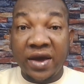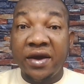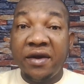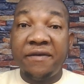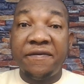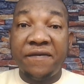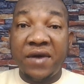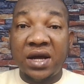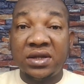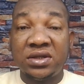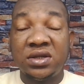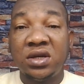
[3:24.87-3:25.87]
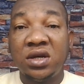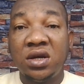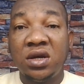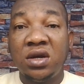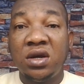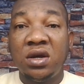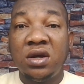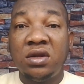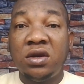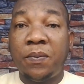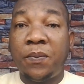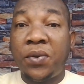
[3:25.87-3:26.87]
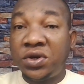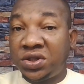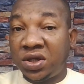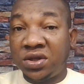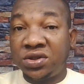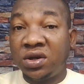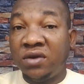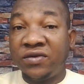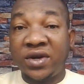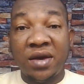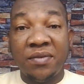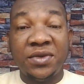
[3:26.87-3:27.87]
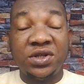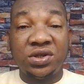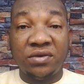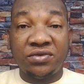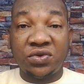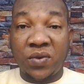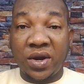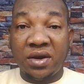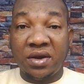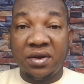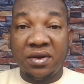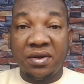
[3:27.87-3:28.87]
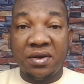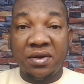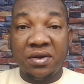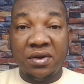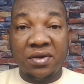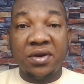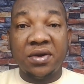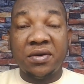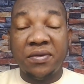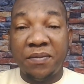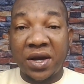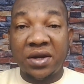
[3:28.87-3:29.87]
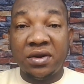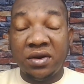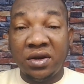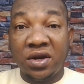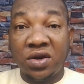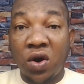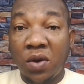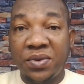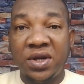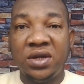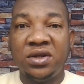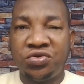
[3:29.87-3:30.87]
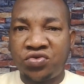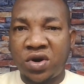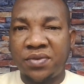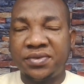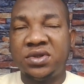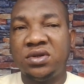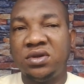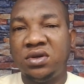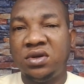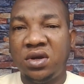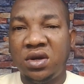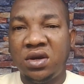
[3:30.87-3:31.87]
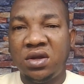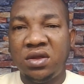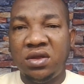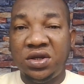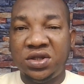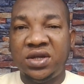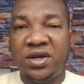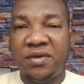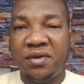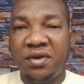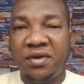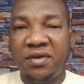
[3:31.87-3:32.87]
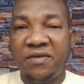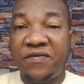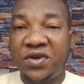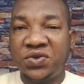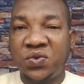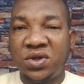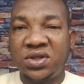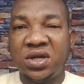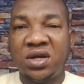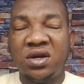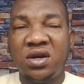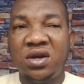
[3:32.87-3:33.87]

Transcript: In fact, the purchase of gaming software in the company dropped this year in the first quarter.